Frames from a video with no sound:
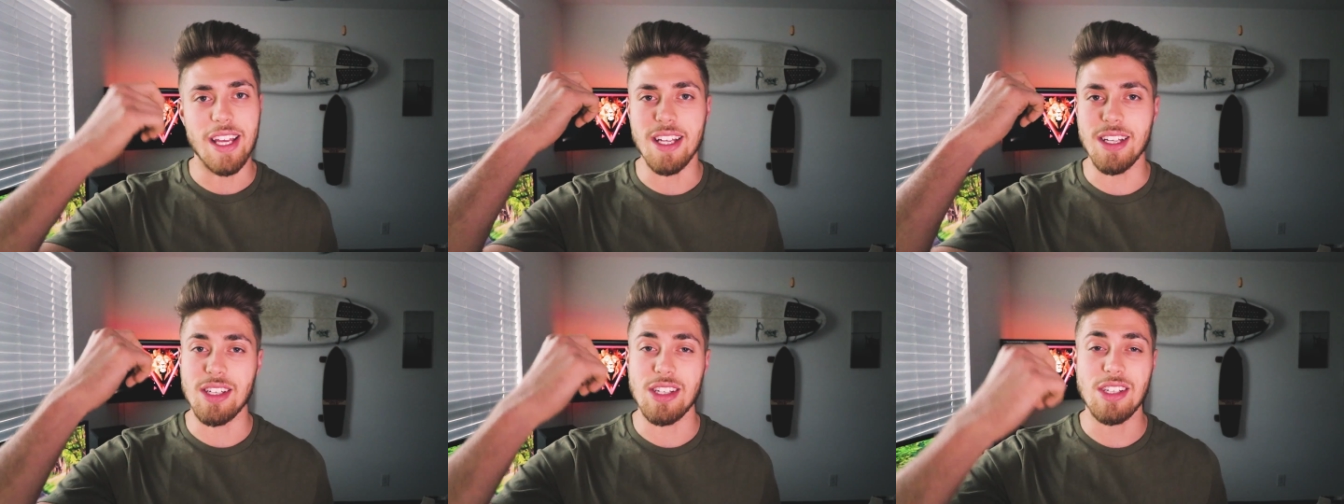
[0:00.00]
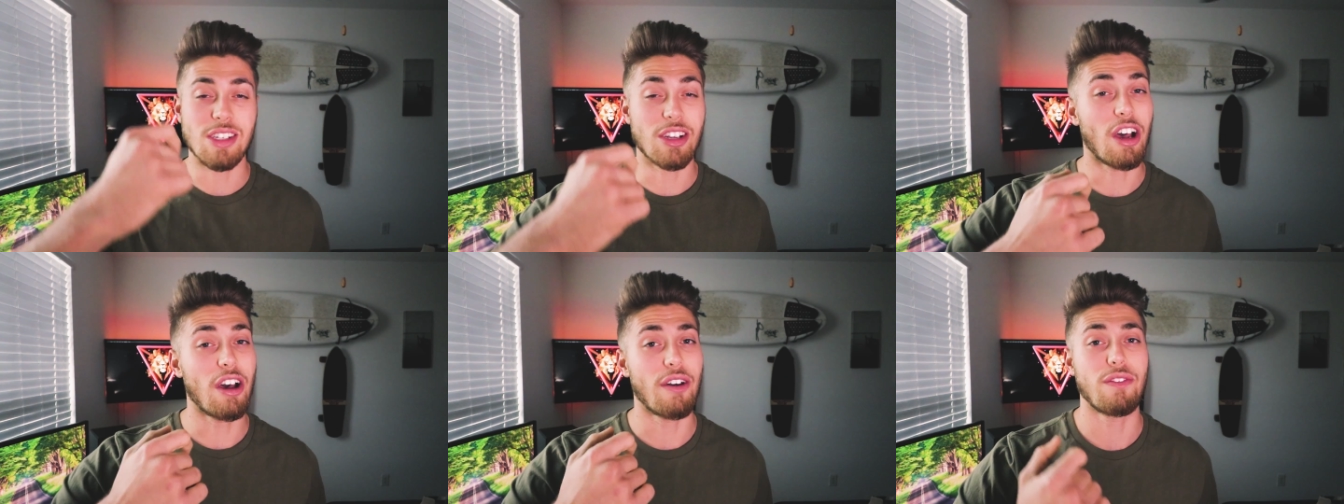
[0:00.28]
it
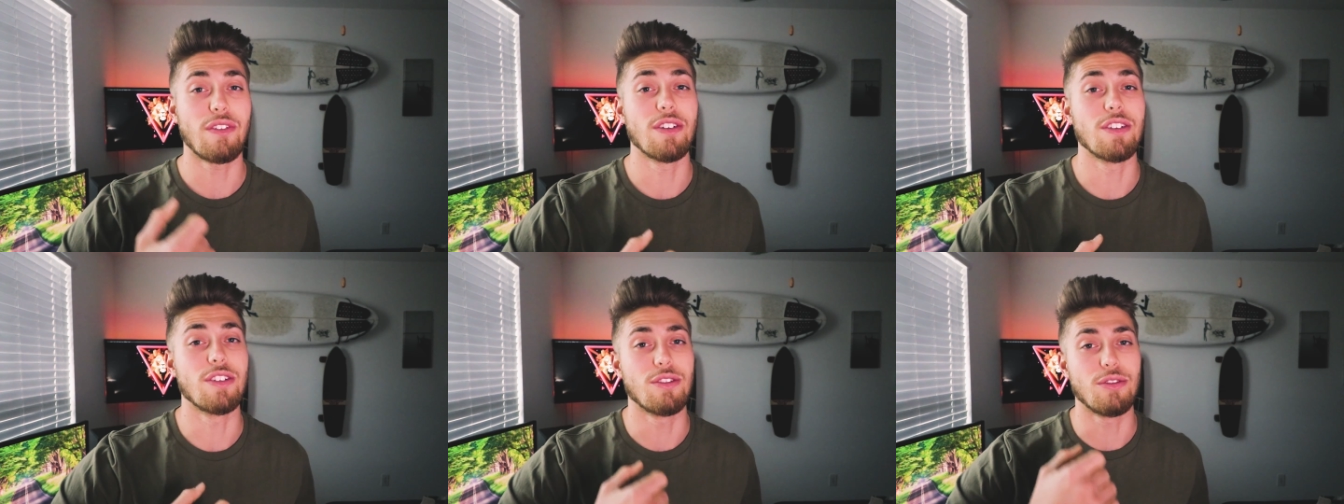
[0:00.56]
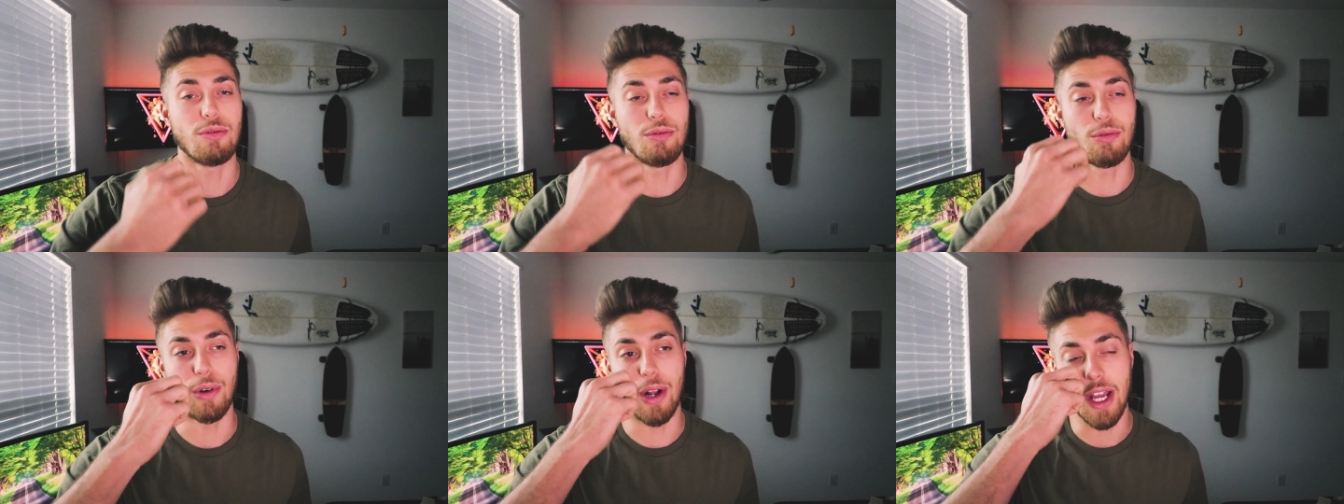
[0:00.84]

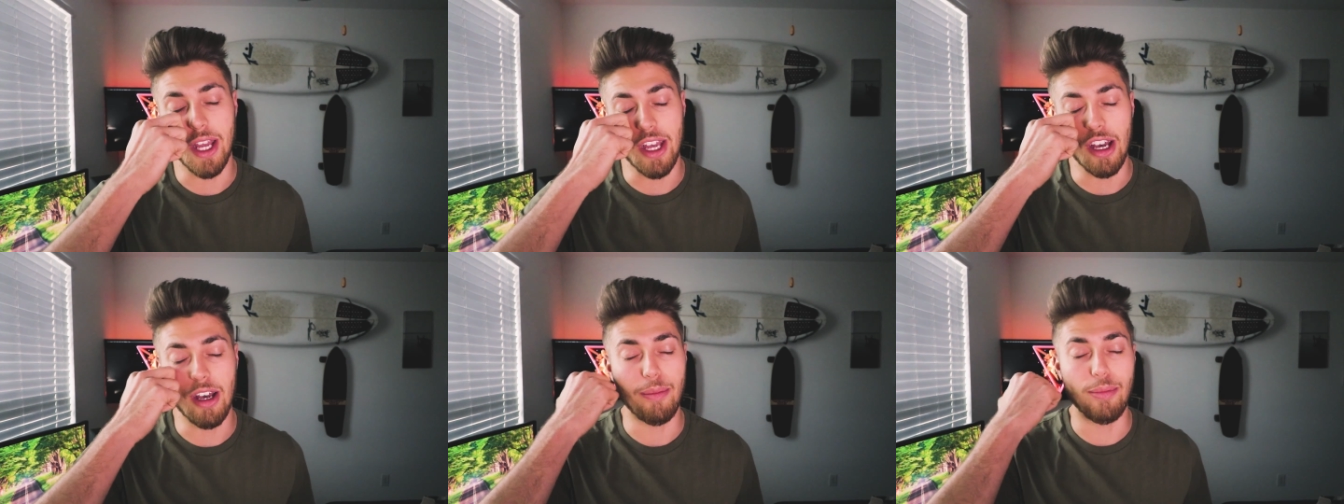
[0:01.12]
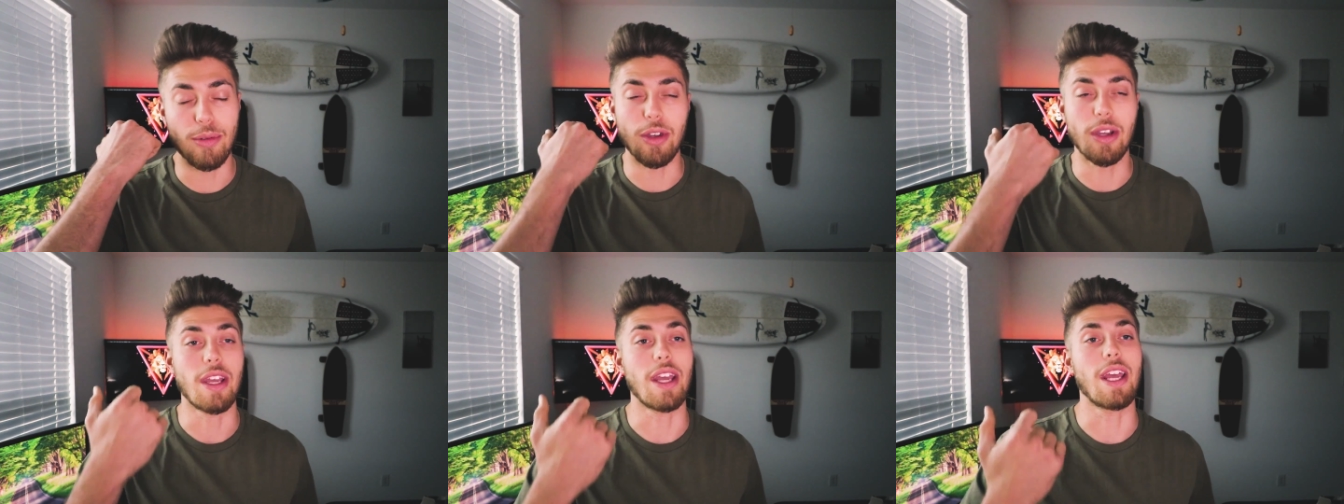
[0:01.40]
softens right
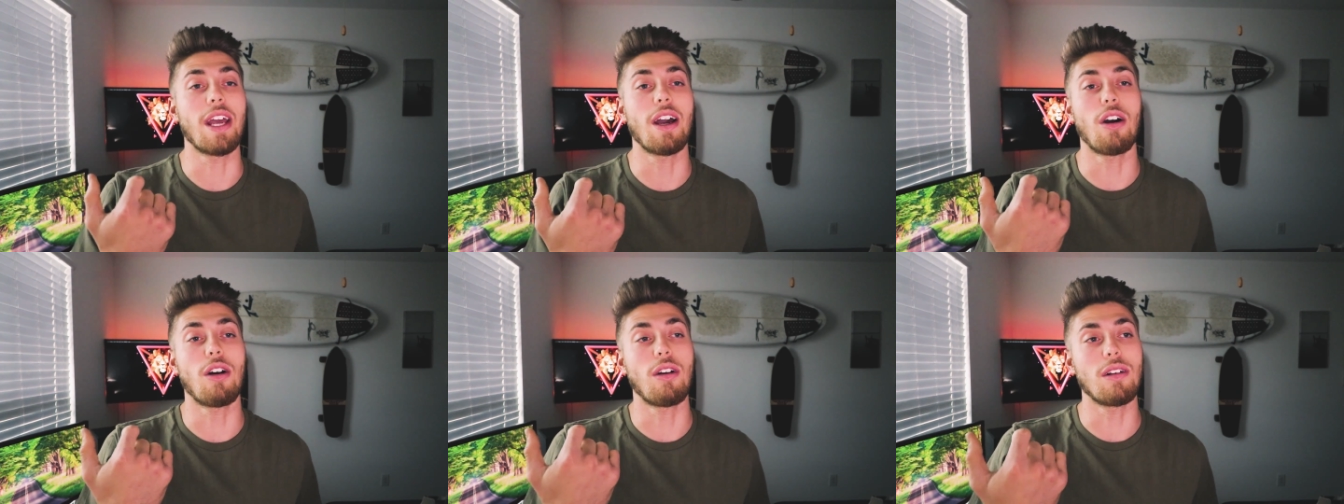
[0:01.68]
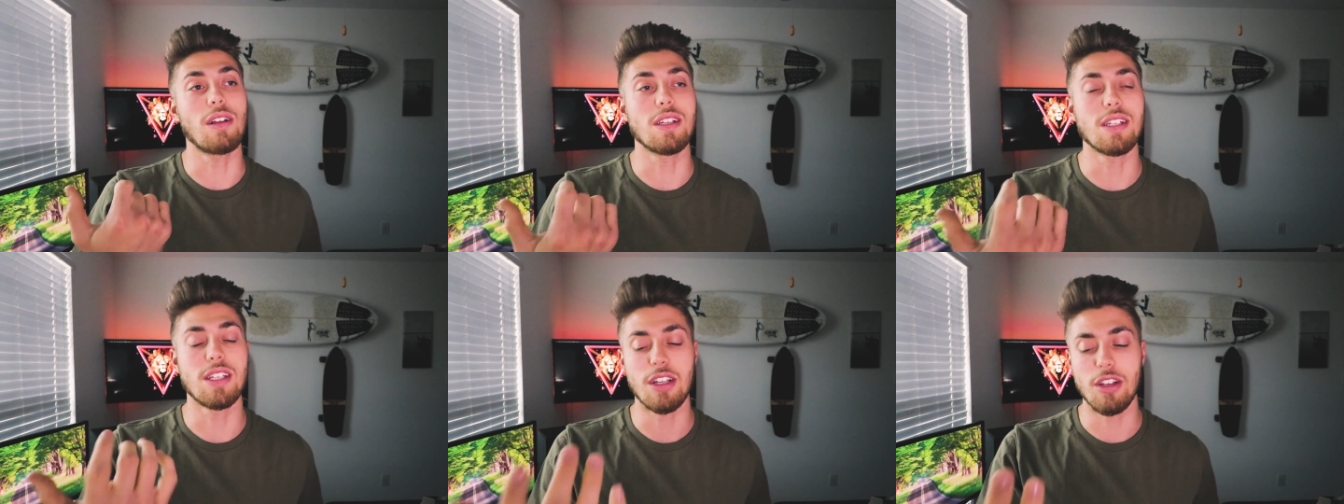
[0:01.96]
up. You can't
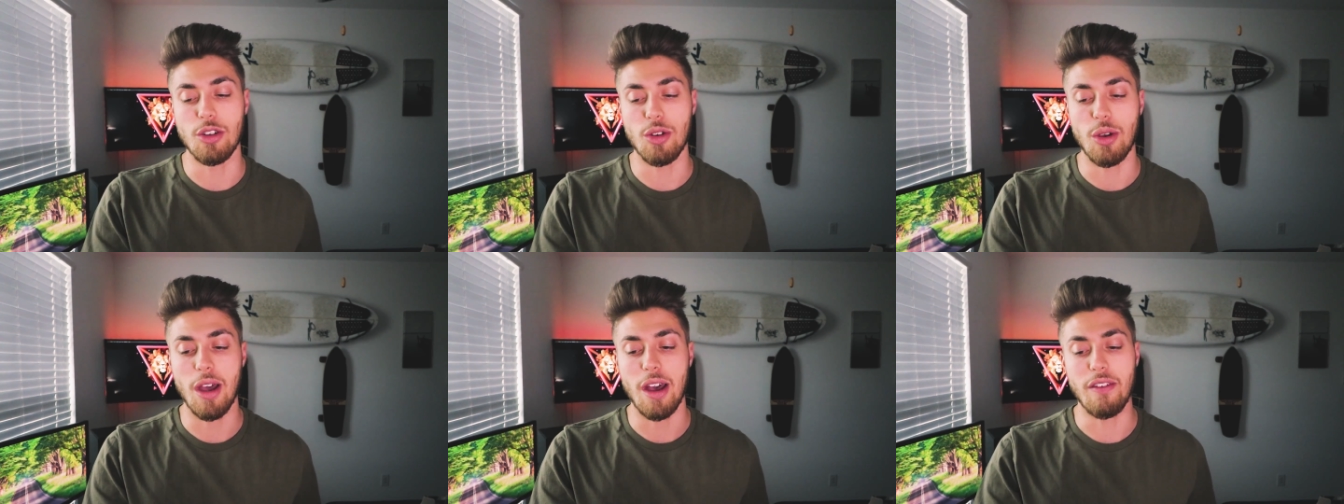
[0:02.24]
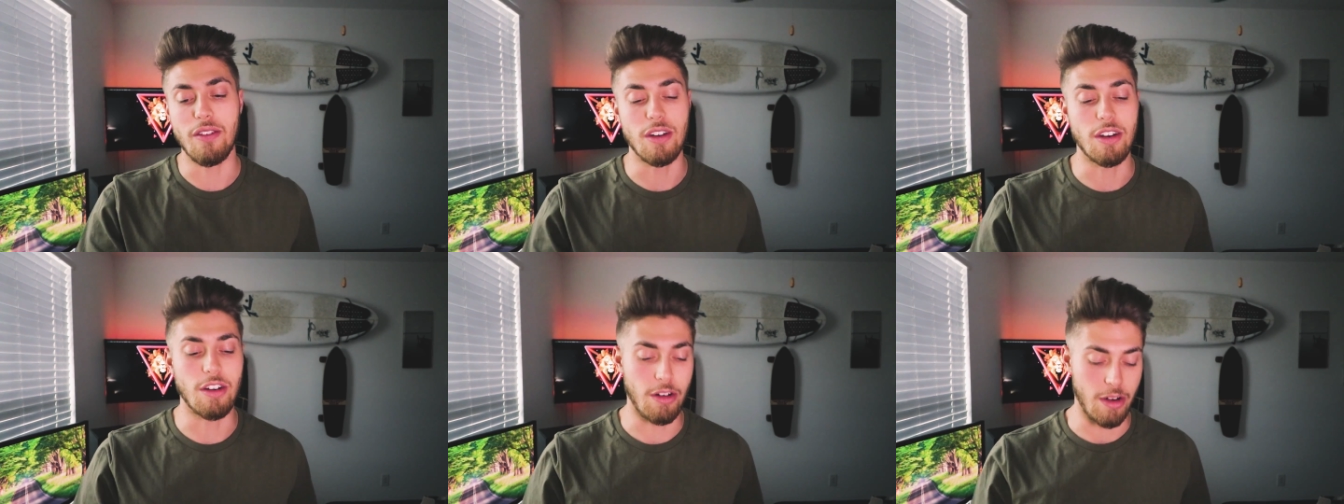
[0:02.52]
hardly tell you
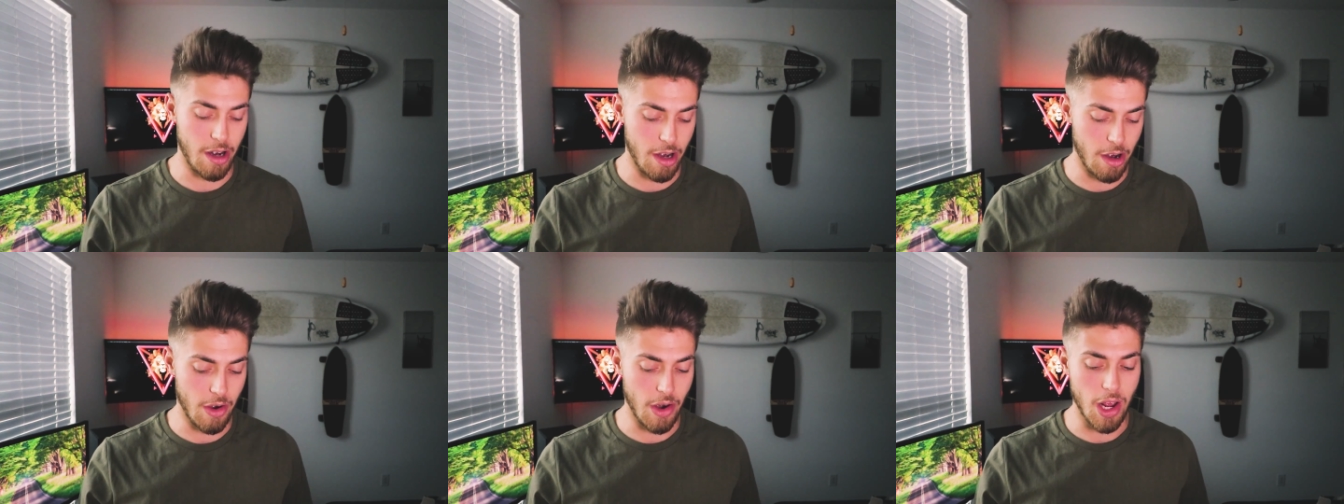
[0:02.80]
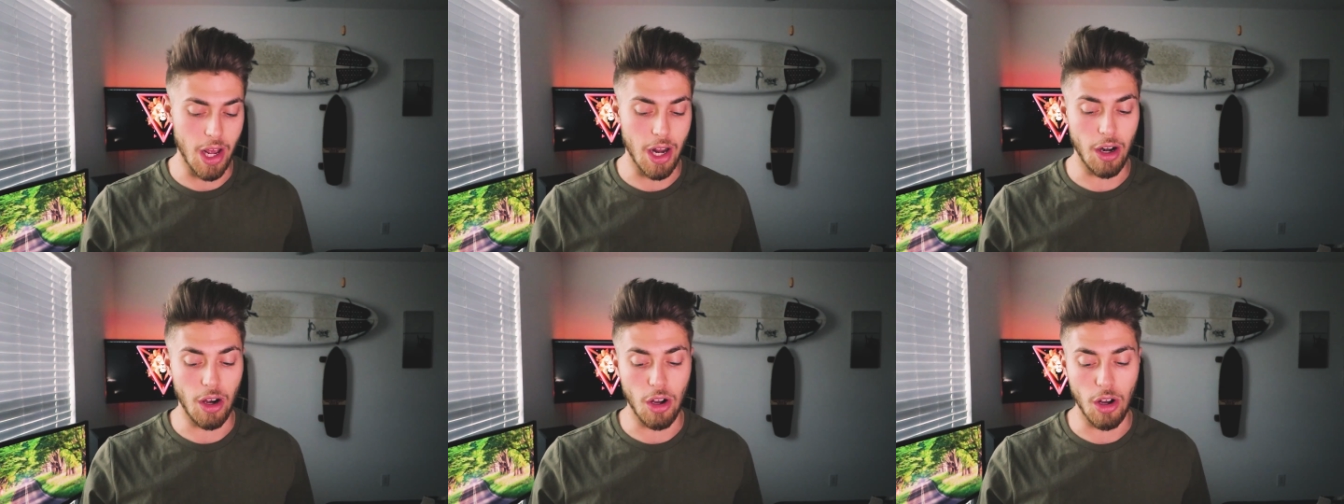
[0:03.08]
have it in your hair
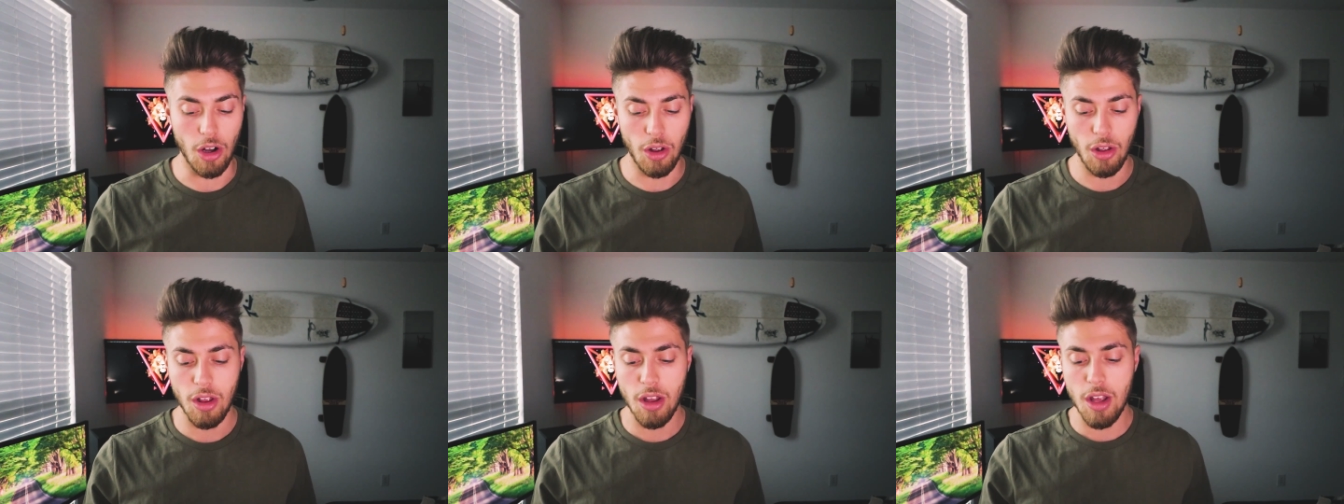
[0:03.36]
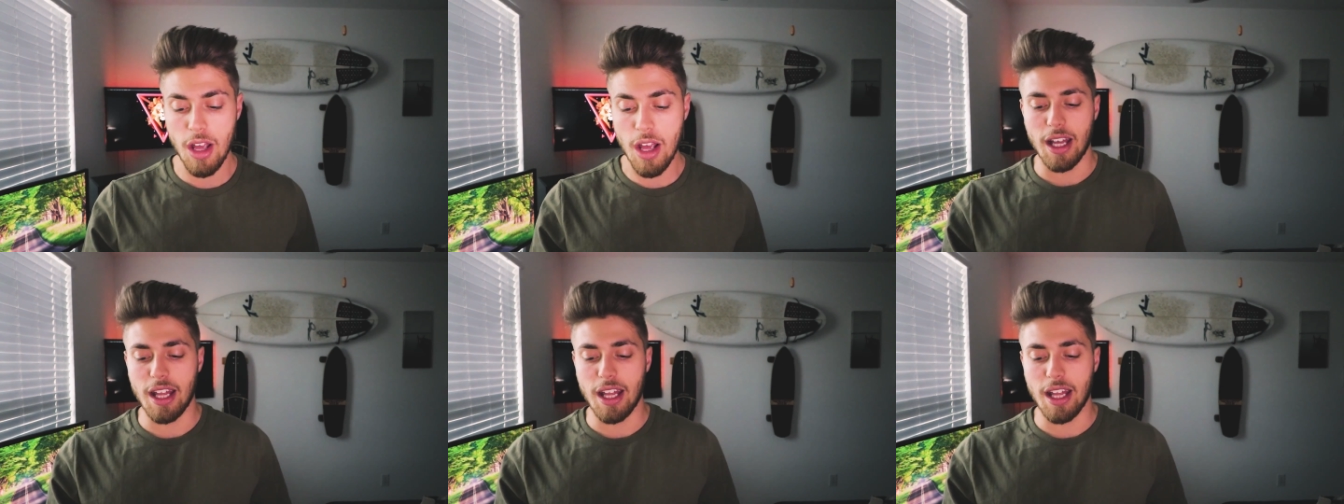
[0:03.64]
at all.